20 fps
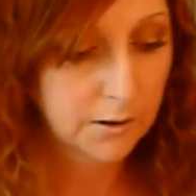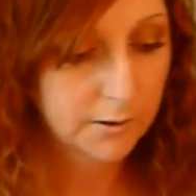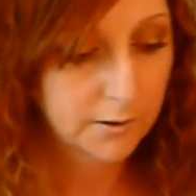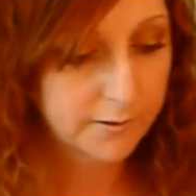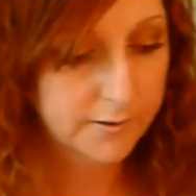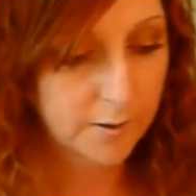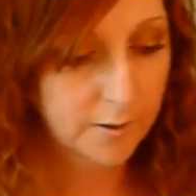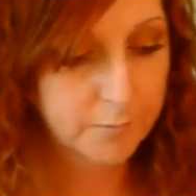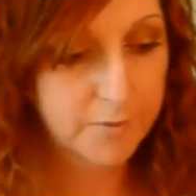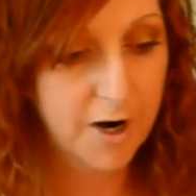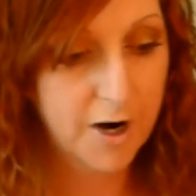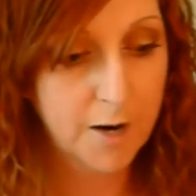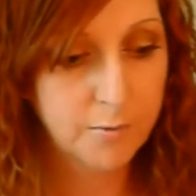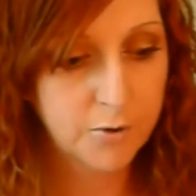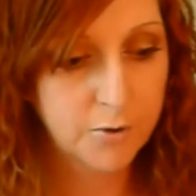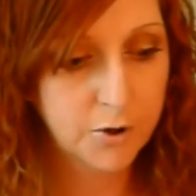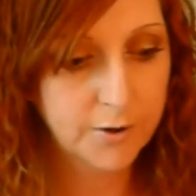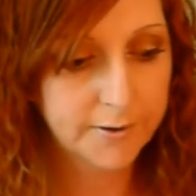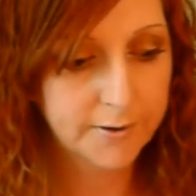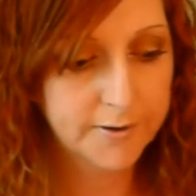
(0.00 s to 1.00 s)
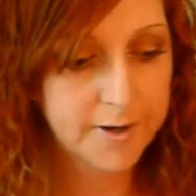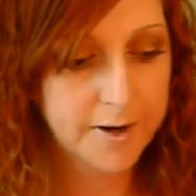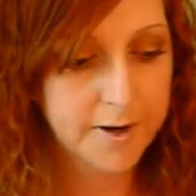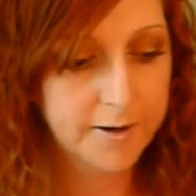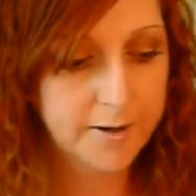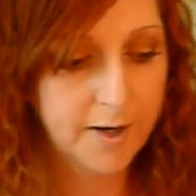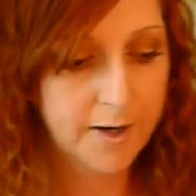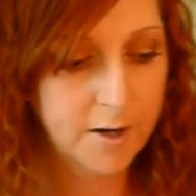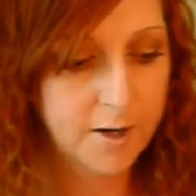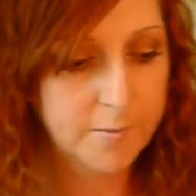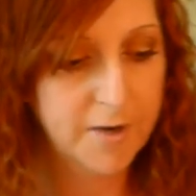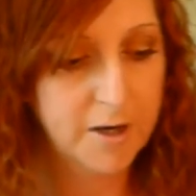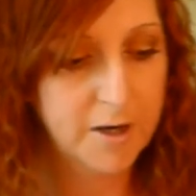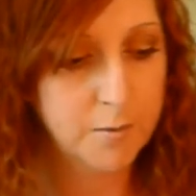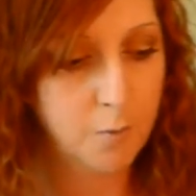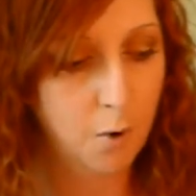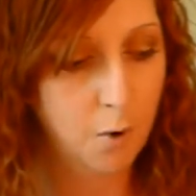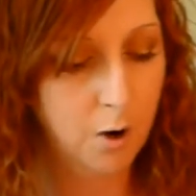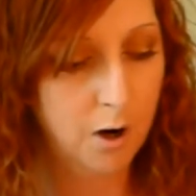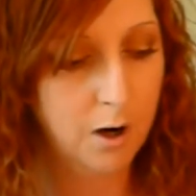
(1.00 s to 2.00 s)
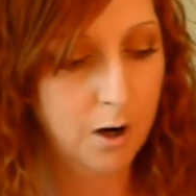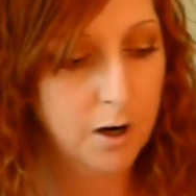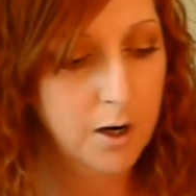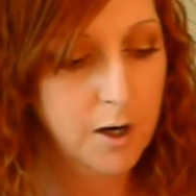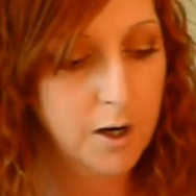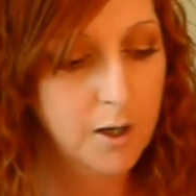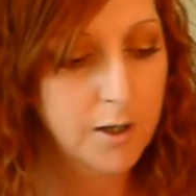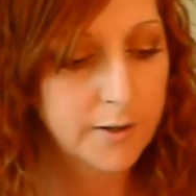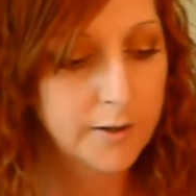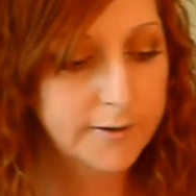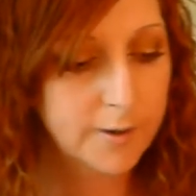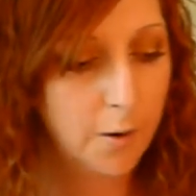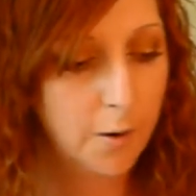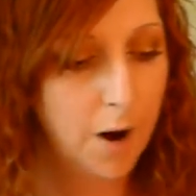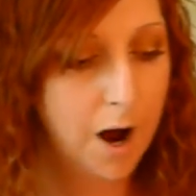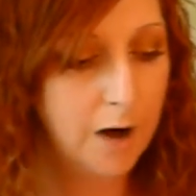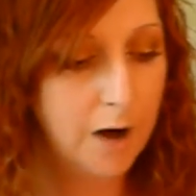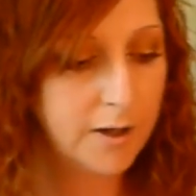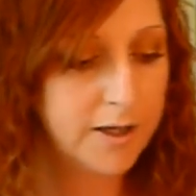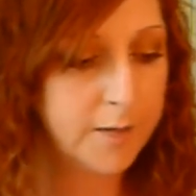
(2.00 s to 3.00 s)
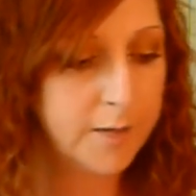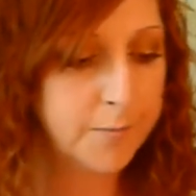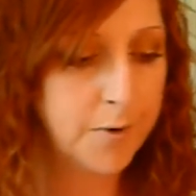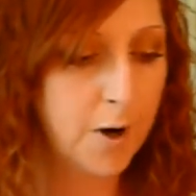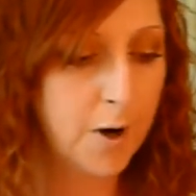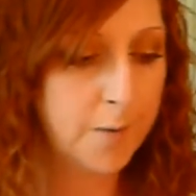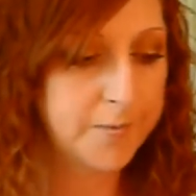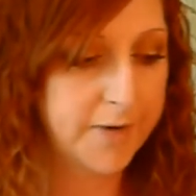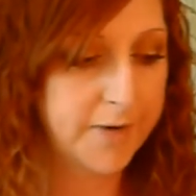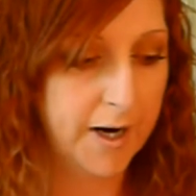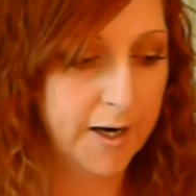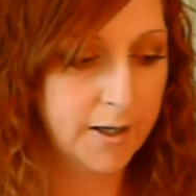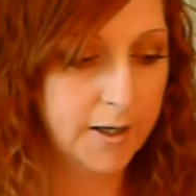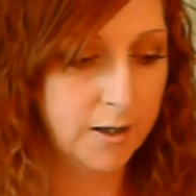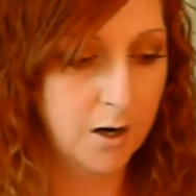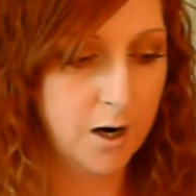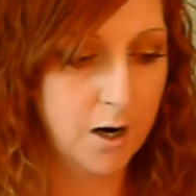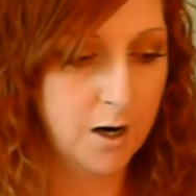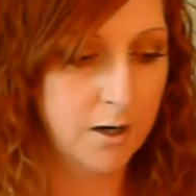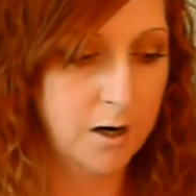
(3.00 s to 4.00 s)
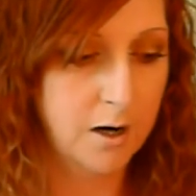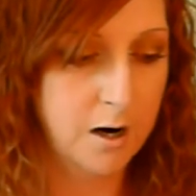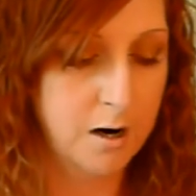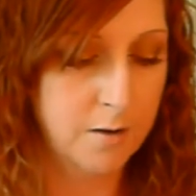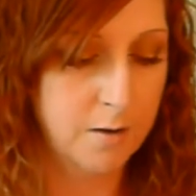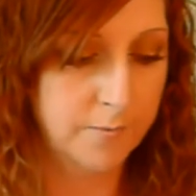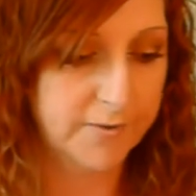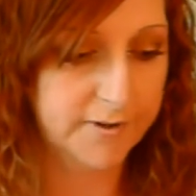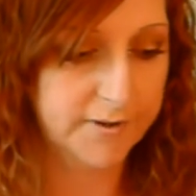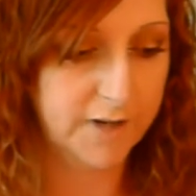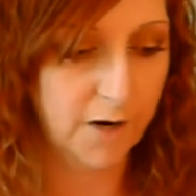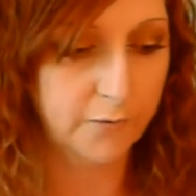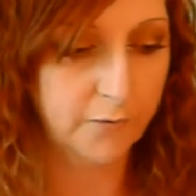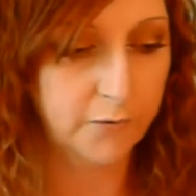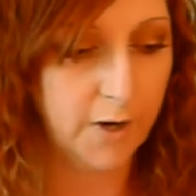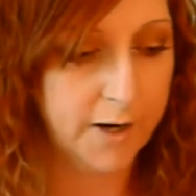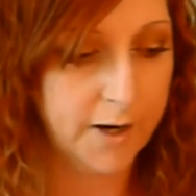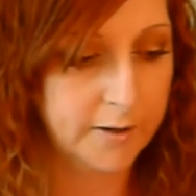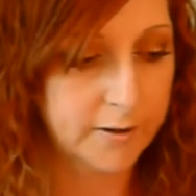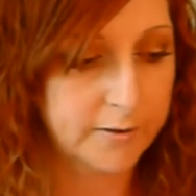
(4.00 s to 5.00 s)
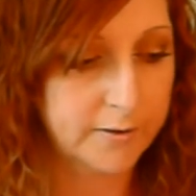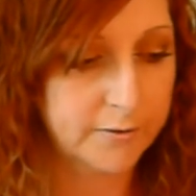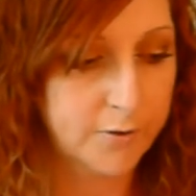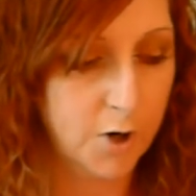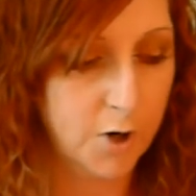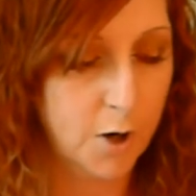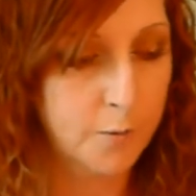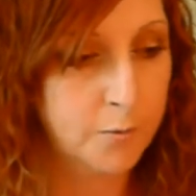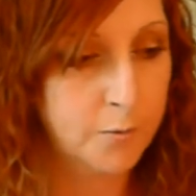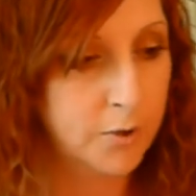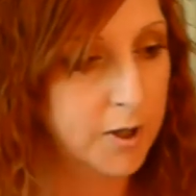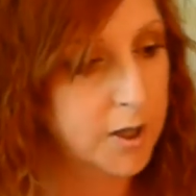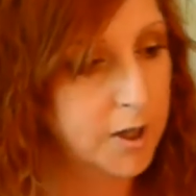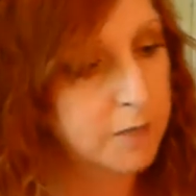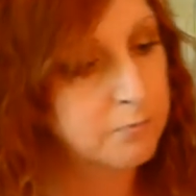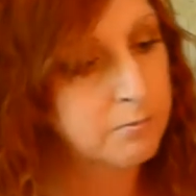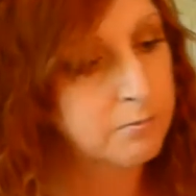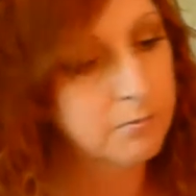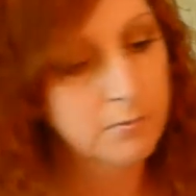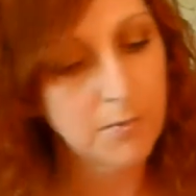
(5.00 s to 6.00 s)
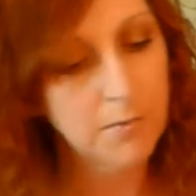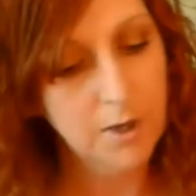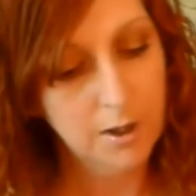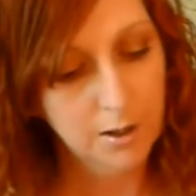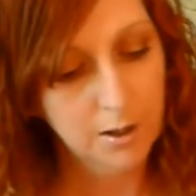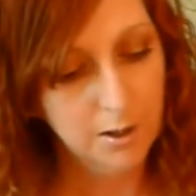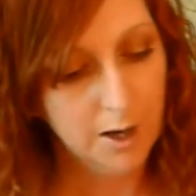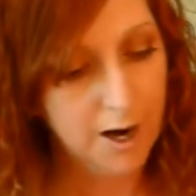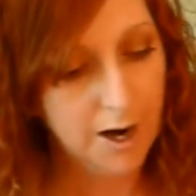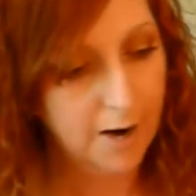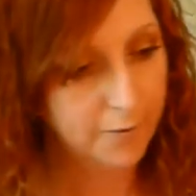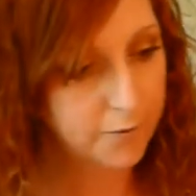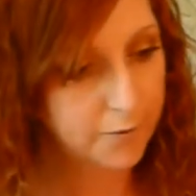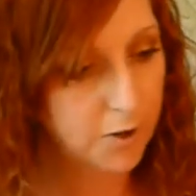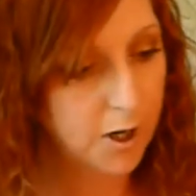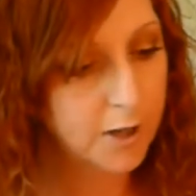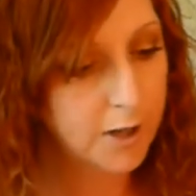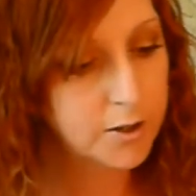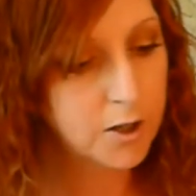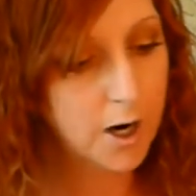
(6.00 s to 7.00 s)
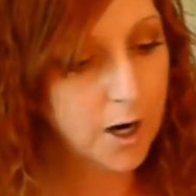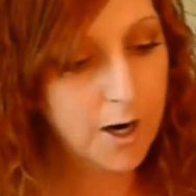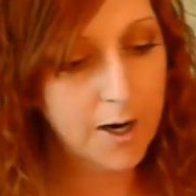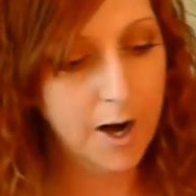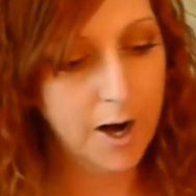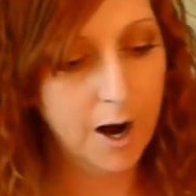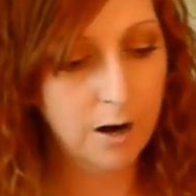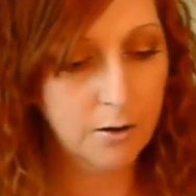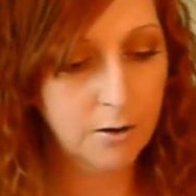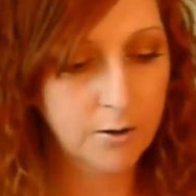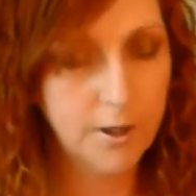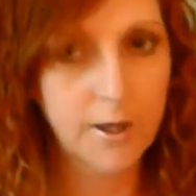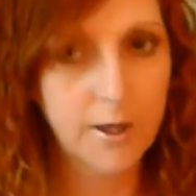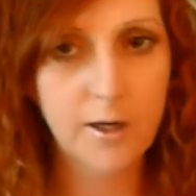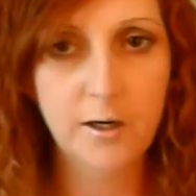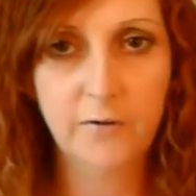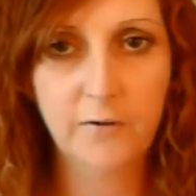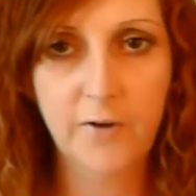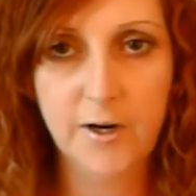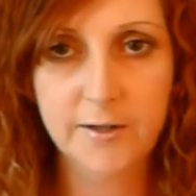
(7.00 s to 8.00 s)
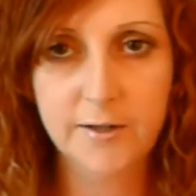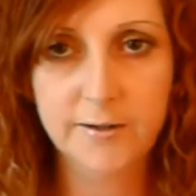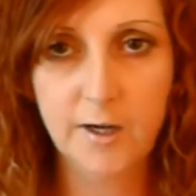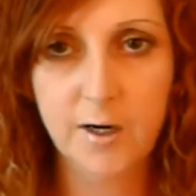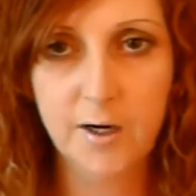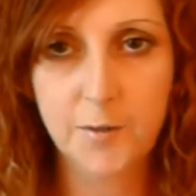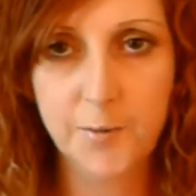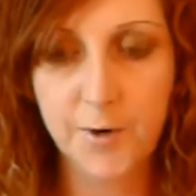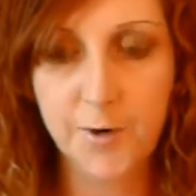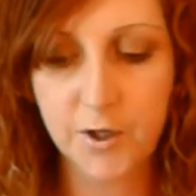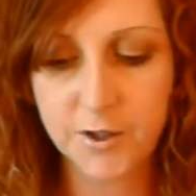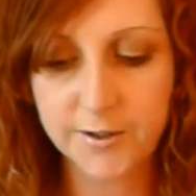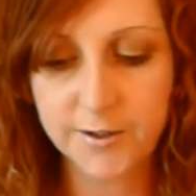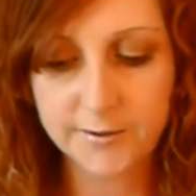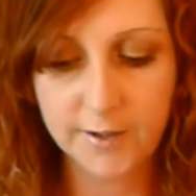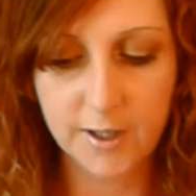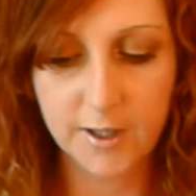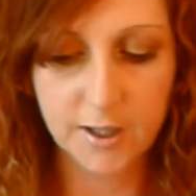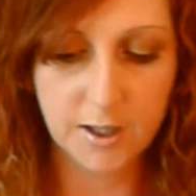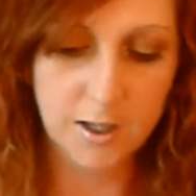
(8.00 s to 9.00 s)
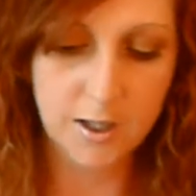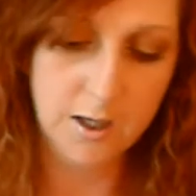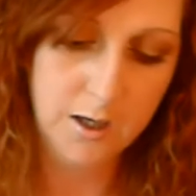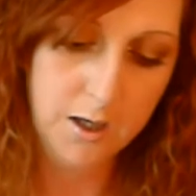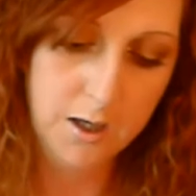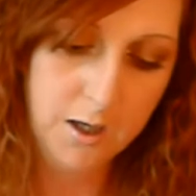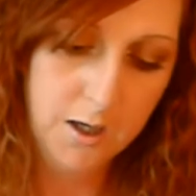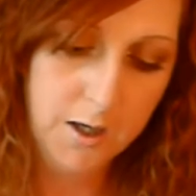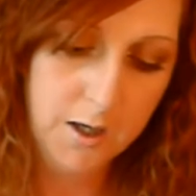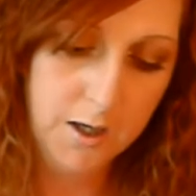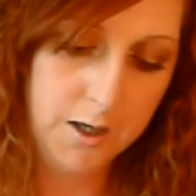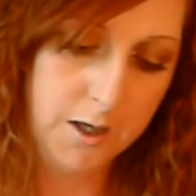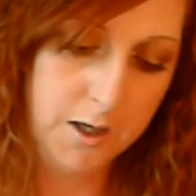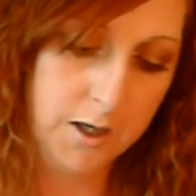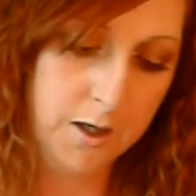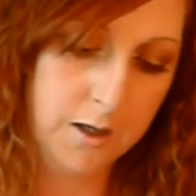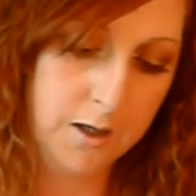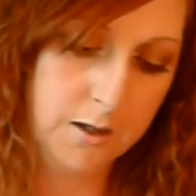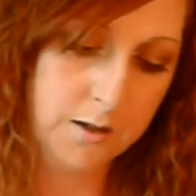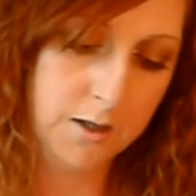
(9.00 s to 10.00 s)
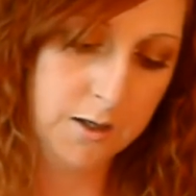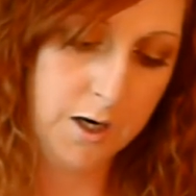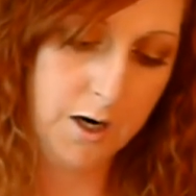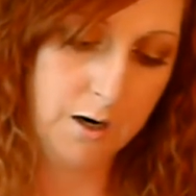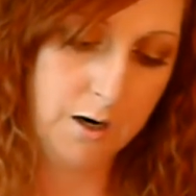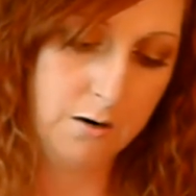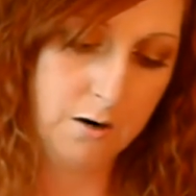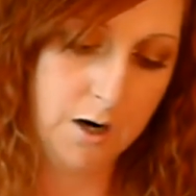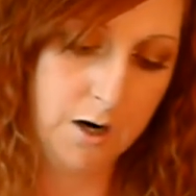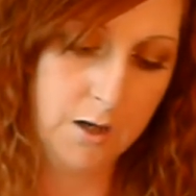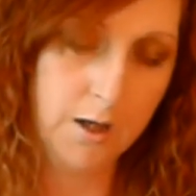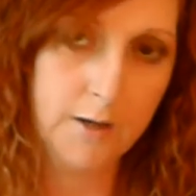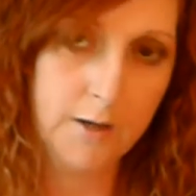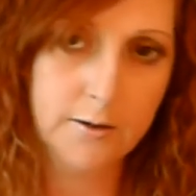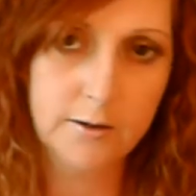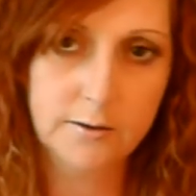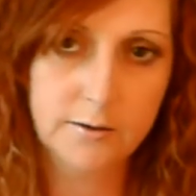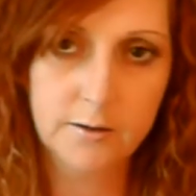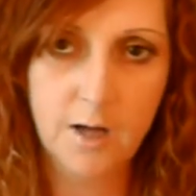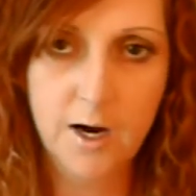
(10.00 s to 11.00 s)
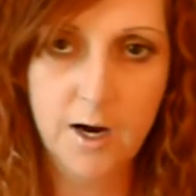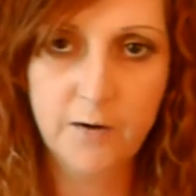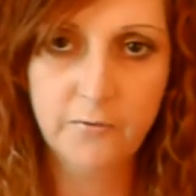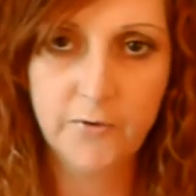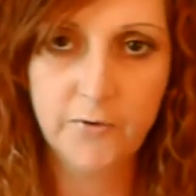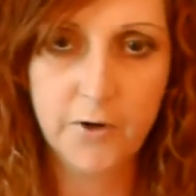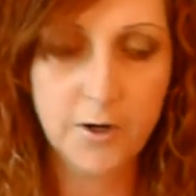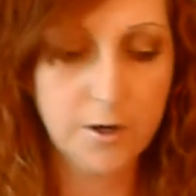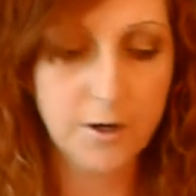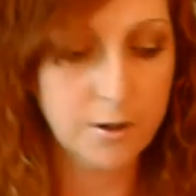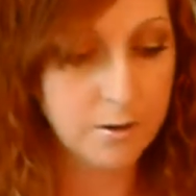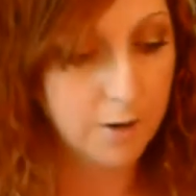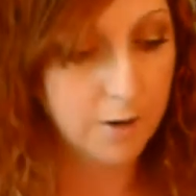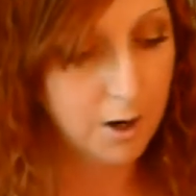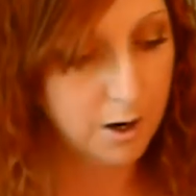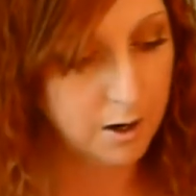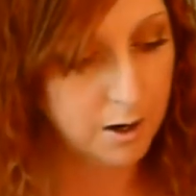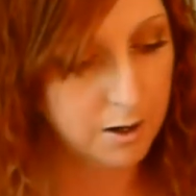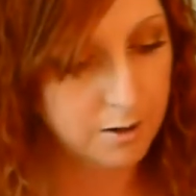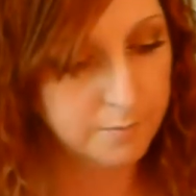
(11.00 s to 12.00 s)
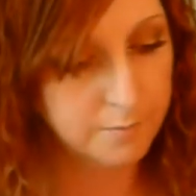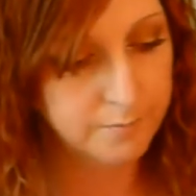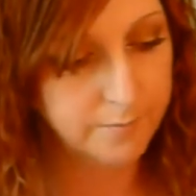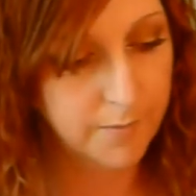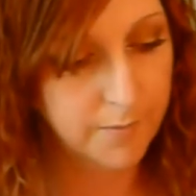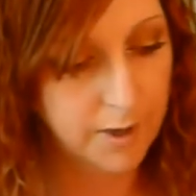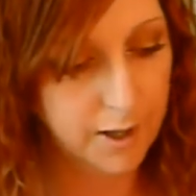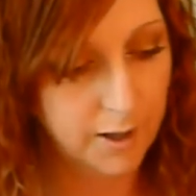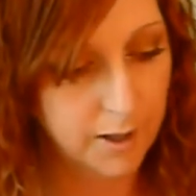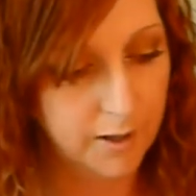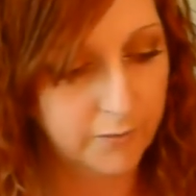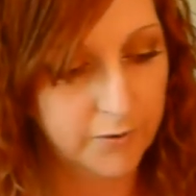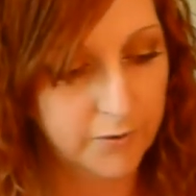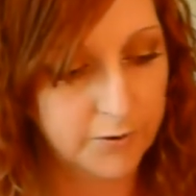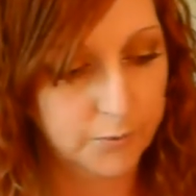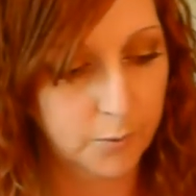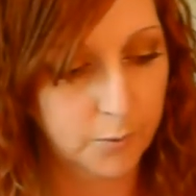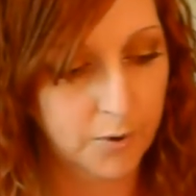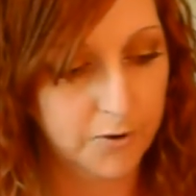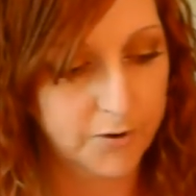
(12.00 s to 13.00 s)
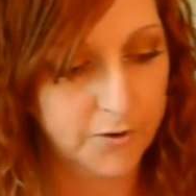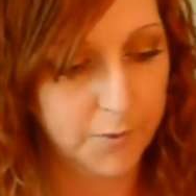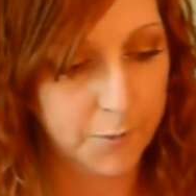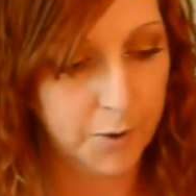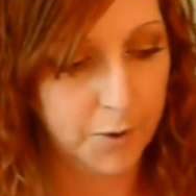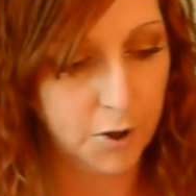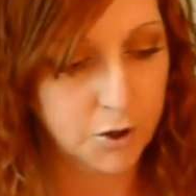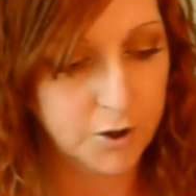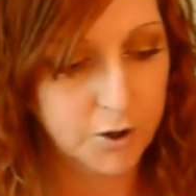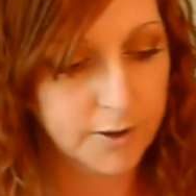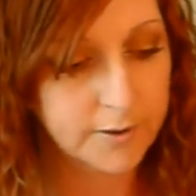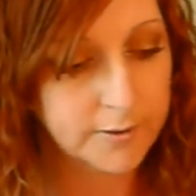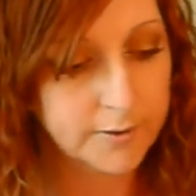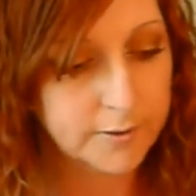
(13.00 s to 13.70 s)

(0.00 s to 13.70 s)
sometimes you just can't get them anymore. So I'll keep you updated on stuff like the strobe cream after I try it out, and if I decide to purchase it, and how I like this line filler, and if it's worth the purchase.